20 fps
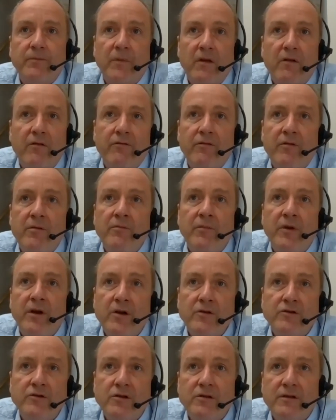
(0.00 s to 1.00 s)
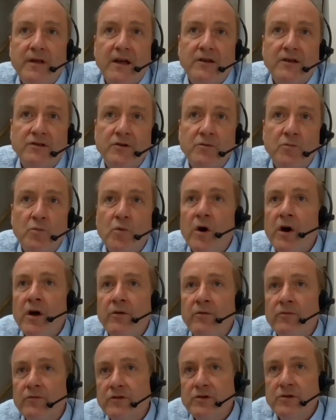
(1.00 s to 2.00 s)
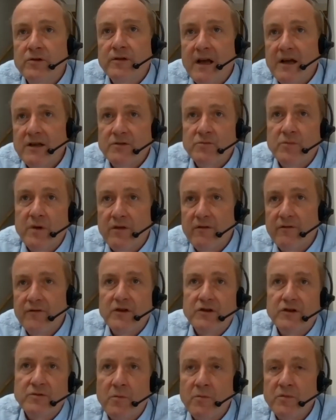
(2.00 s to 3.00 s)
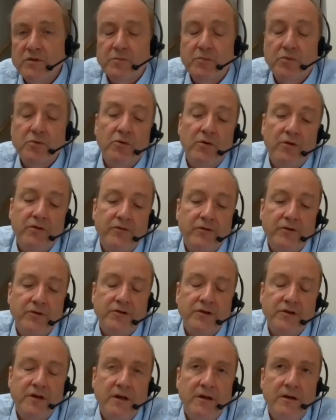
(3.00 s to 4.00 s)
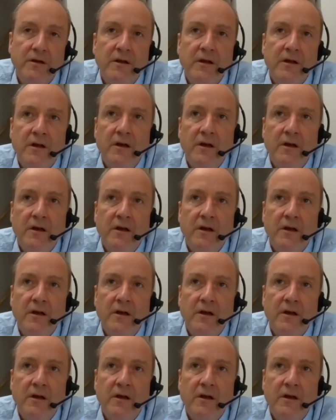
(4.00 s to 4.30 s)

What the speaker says: from 2001, 2000, when the first one was brought through to